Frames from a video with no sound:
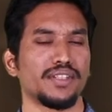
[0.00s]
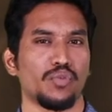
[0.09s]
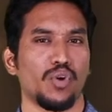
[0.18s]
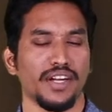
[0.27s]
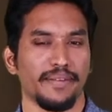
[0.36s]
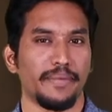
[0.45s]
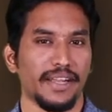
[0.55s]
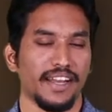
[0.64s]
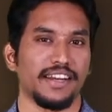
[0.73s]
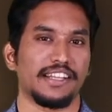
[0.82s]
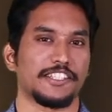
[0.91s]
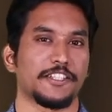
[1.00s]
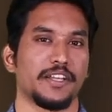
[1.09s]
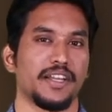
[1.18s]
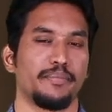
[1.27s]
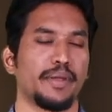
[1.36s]
of the quantum mechanics.
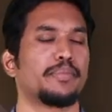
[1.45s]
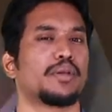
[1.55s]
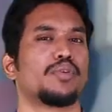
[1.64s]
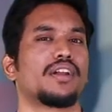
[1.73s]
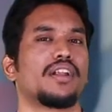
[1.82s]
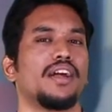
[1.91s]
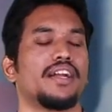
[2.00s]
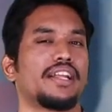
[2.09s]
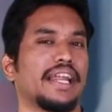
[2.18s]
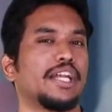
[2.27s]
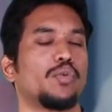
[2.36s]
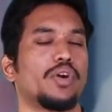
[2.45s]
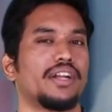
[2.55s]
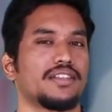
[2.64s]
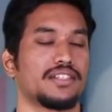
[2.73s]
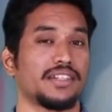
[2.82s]
People were trying to
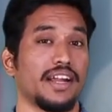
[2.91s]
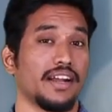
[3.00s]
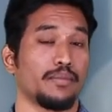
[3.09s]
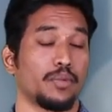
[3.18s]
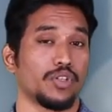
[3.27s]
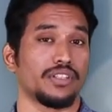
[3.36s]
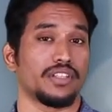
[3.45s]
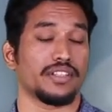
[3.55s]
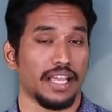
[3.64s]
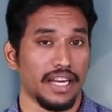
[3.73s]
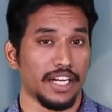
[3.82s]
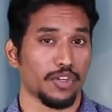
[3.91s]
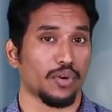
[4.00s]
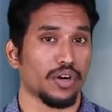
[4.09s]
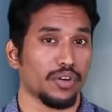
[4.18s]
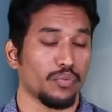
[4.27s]
understand about this
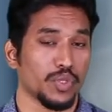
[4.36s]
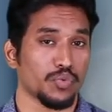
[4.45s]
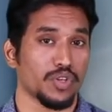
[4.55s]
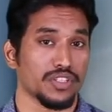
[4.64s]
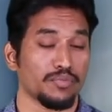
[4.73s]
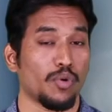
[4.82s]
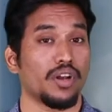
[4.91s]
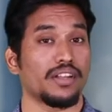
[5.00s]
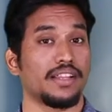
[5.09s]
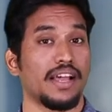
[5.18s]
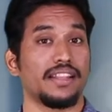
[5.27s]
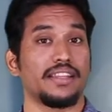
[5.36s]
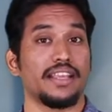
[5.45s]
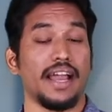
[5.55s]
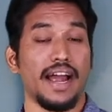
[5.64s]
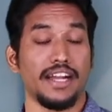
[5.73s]
electron, which was smaller than
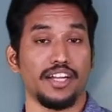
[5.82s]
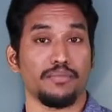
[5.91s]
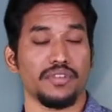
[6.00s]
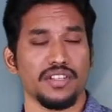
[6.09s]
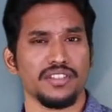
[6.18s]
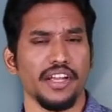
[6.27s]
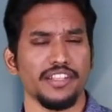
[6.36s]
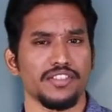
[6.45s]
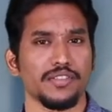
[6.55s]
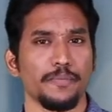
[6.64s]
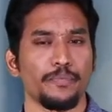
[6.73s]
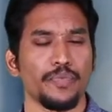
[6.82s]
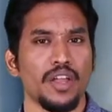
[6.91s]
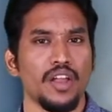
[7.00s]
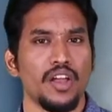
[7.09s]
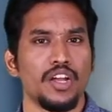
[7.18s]
the atom's size.
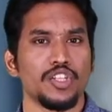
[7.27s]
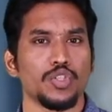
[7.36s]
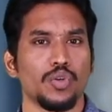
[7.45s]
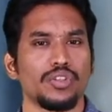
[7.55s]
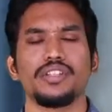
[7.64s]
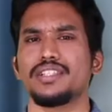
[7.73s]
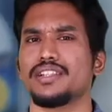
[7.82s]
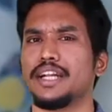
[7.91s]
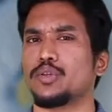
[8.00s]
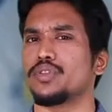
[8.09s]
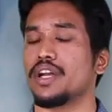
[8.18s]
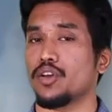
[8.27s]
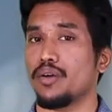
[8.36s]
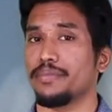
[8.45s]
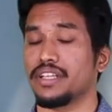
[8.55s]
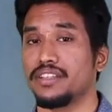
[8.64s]
So, this led to the
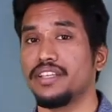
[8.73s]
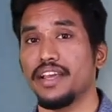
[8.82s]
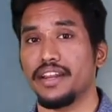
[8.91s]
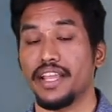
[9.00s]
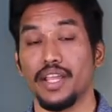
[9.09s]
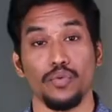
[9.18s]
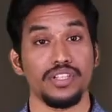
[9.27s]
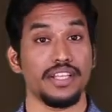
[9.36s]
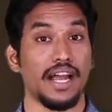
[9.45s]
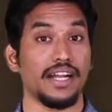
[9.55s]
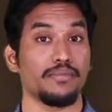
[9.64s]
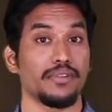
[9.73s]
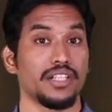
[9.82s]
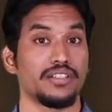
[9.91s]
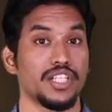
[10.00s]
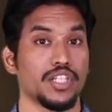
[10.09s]
atomic theory, in which the atom
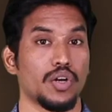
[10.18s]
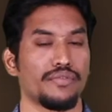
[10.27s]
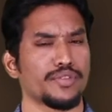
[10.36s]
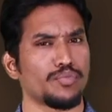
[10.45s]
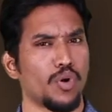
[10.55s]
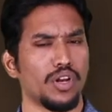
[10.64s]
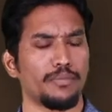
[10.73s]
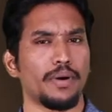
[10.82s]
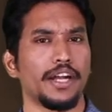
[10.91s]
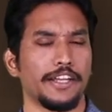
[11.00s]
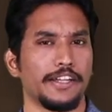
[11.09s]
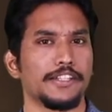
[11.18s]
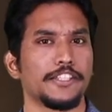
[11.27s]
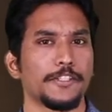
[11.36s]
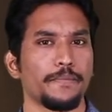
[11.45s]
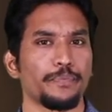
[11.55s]
consisted of smaller
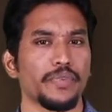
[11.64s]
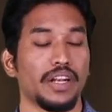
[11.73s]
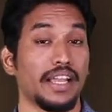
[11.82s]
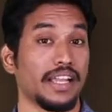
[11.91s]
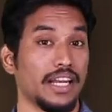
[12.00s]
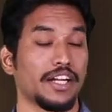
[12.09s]
particles, like